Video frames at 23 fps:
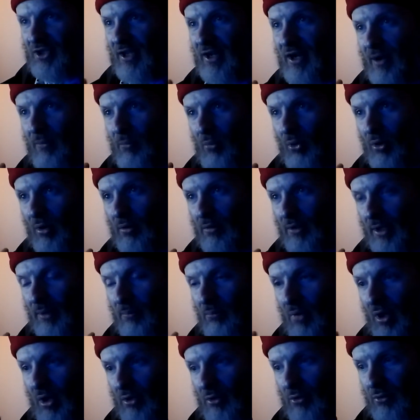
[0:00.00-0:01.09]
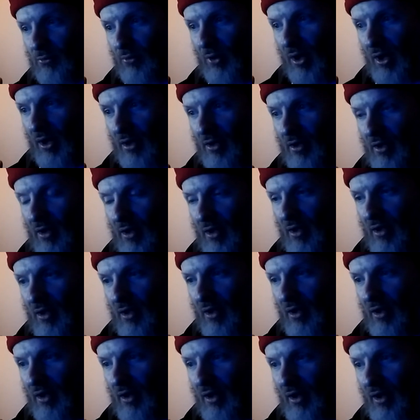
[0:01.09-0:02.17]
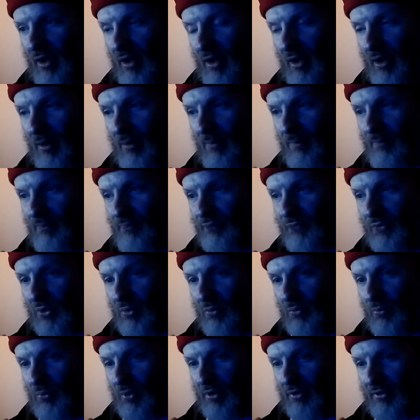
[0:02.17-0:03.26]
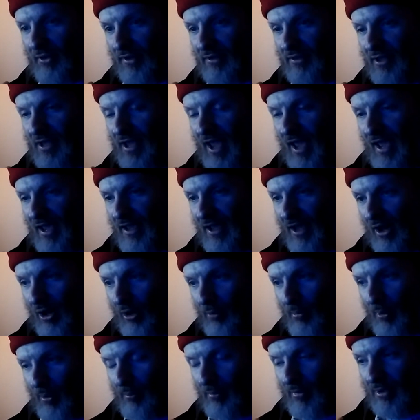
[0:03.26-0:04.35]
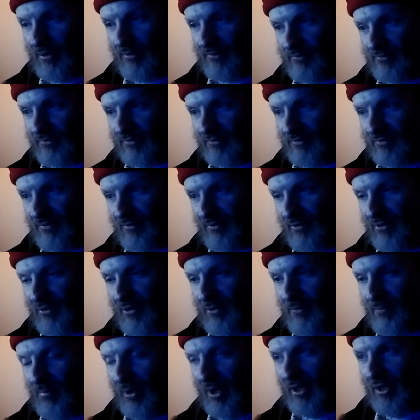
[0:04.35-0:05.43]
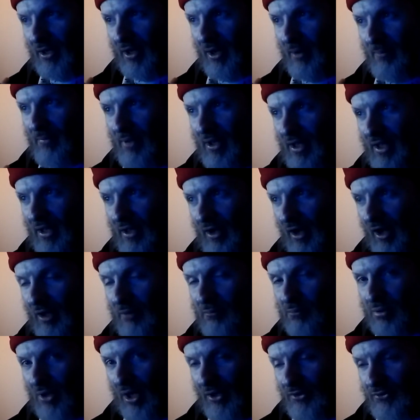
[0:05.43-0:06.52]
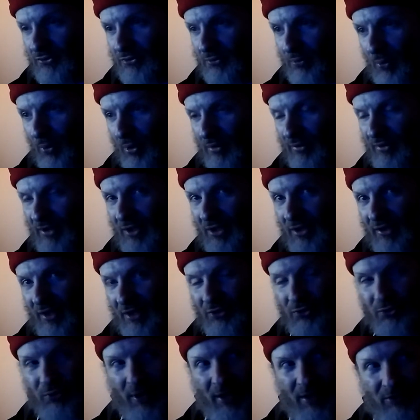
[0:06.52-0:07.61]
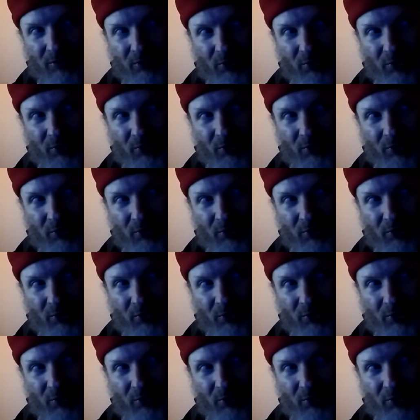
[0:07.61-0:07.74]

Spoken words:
They got more like modern rock, with like the A album. But on Broadsword, they tried